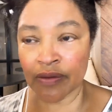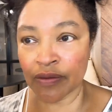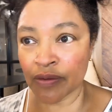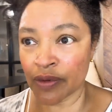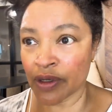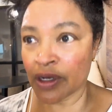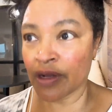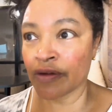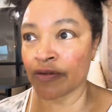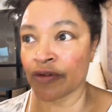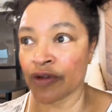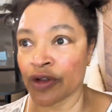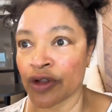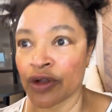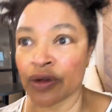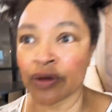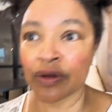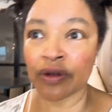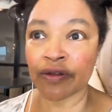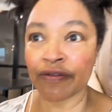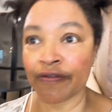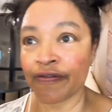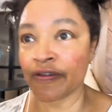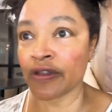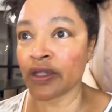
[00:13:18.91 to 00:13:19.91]
Whenever
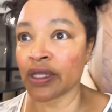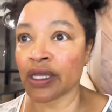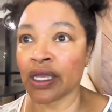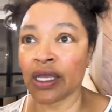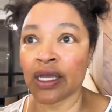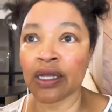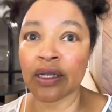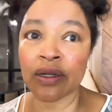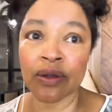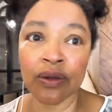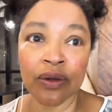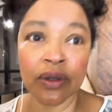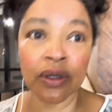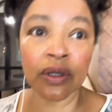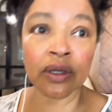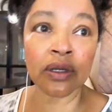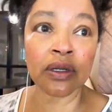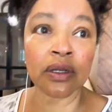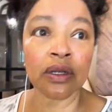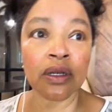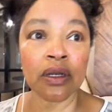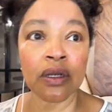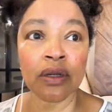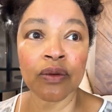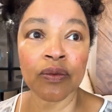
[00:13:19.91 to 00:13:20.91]
you're an affiliate
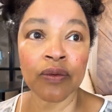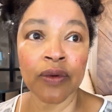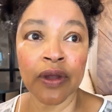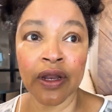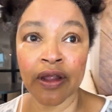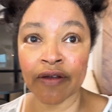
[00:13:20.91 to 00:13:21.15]
or